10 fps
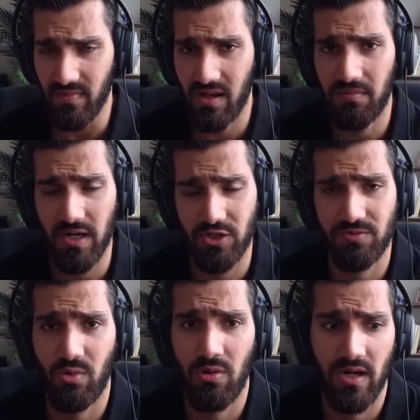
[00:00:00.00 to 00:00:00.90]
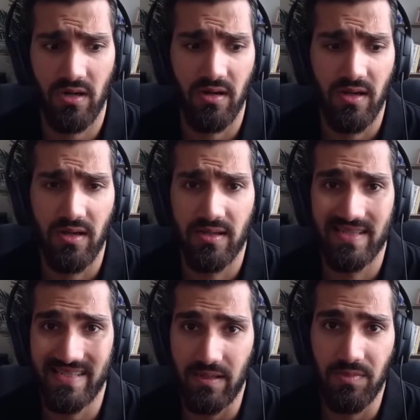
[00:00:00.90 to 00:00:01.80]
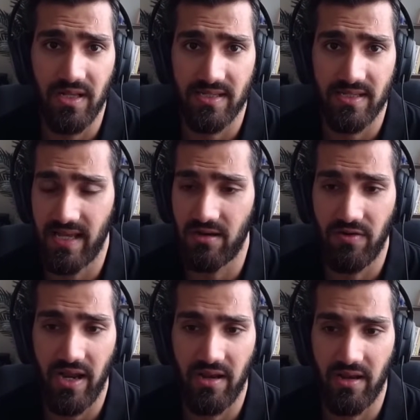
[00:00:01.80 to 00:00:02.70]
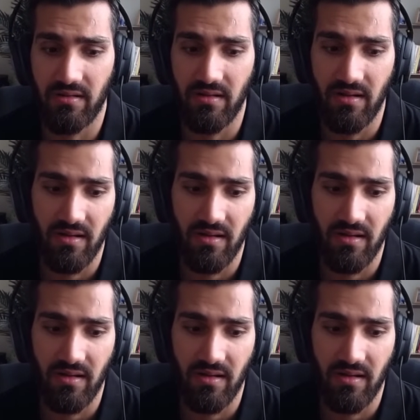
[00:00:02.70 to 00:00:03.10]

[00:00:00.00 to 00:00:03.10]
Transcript: a much more seamless, integrated,